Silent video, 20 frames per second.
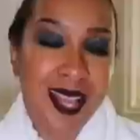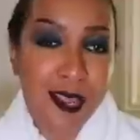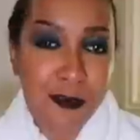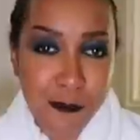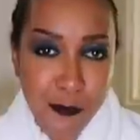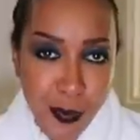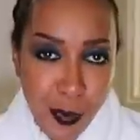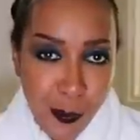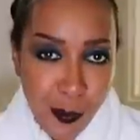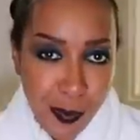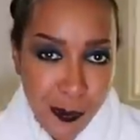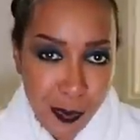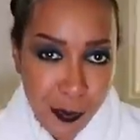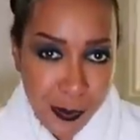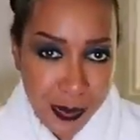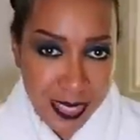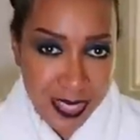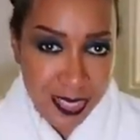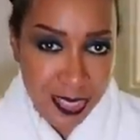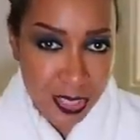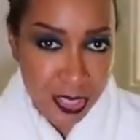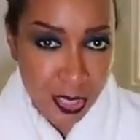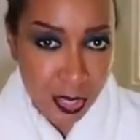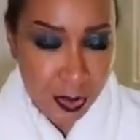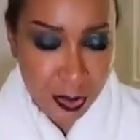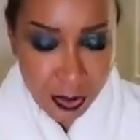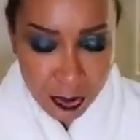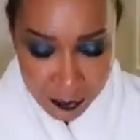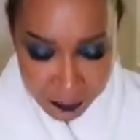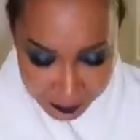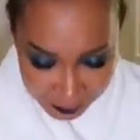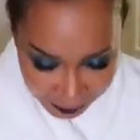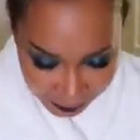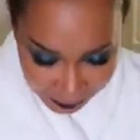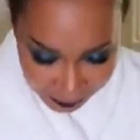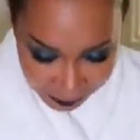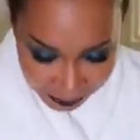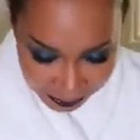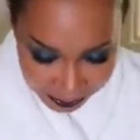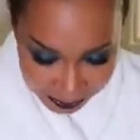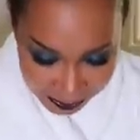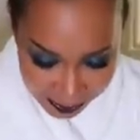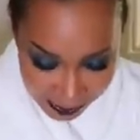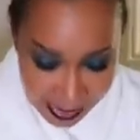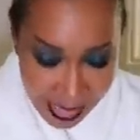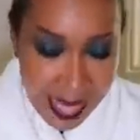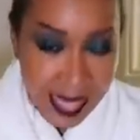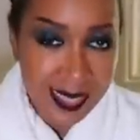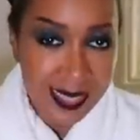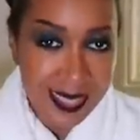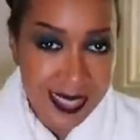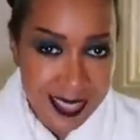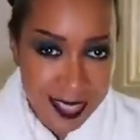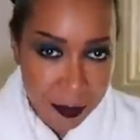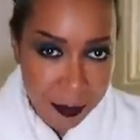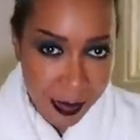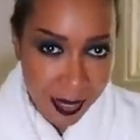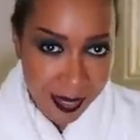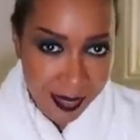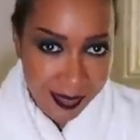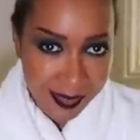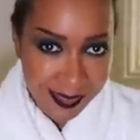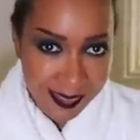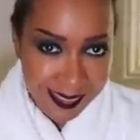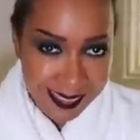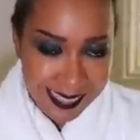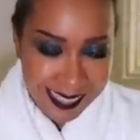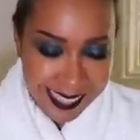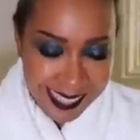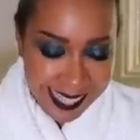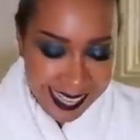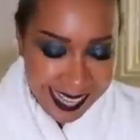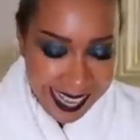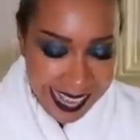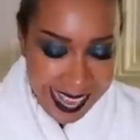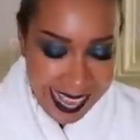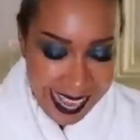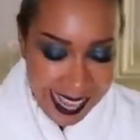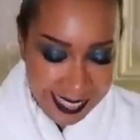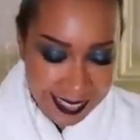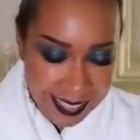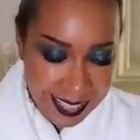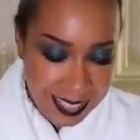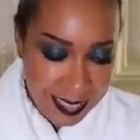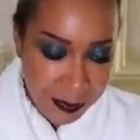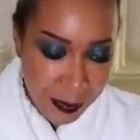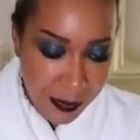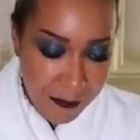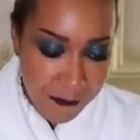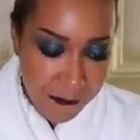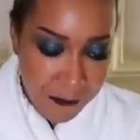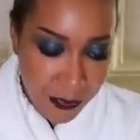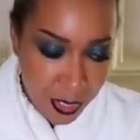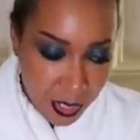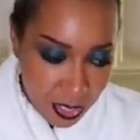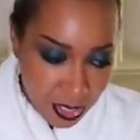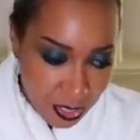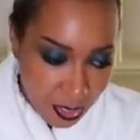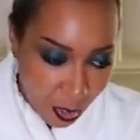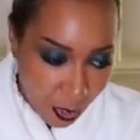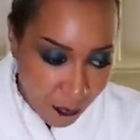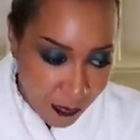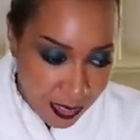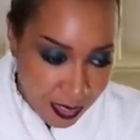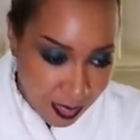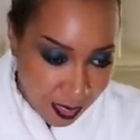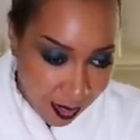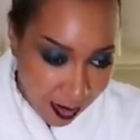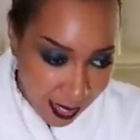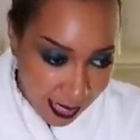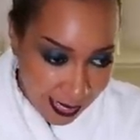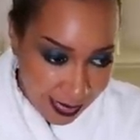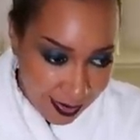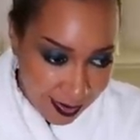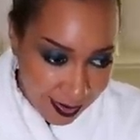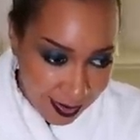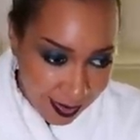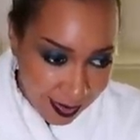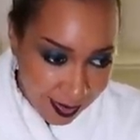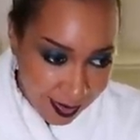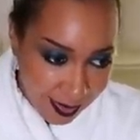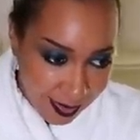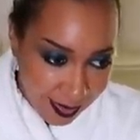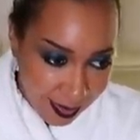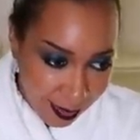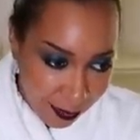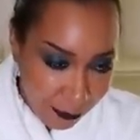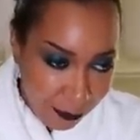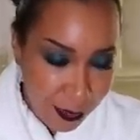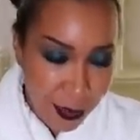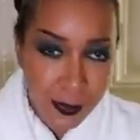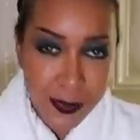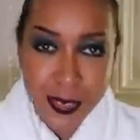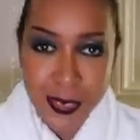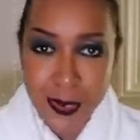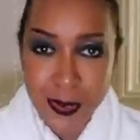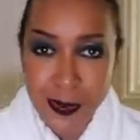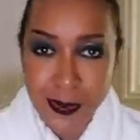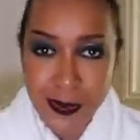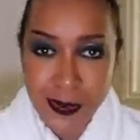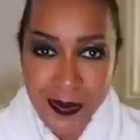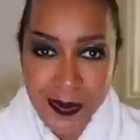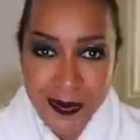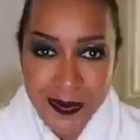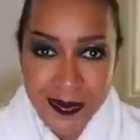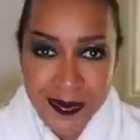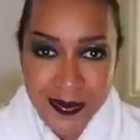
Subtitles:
I forgot one more piece to show you, and it is a bag, and it's my first of its kind from Dior,